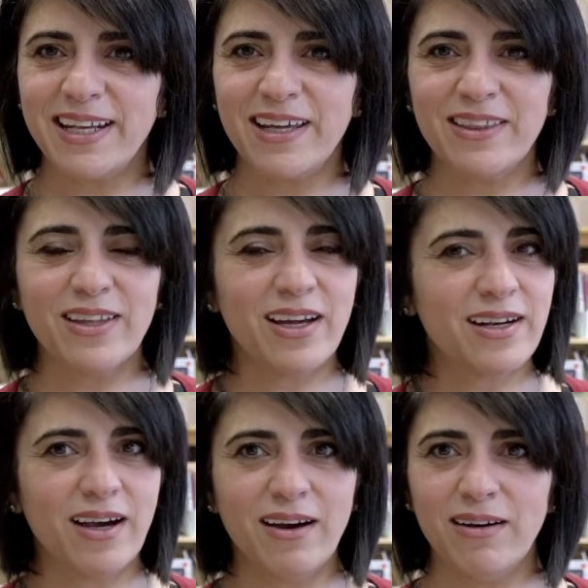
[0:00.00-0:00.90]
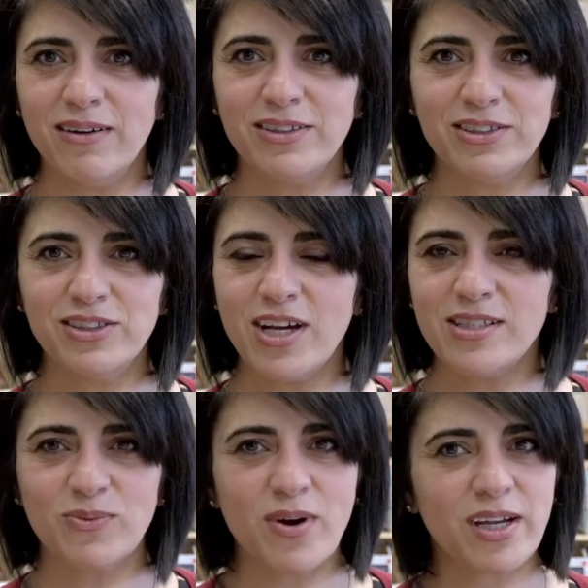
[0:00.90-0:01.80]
And I thought, oh, just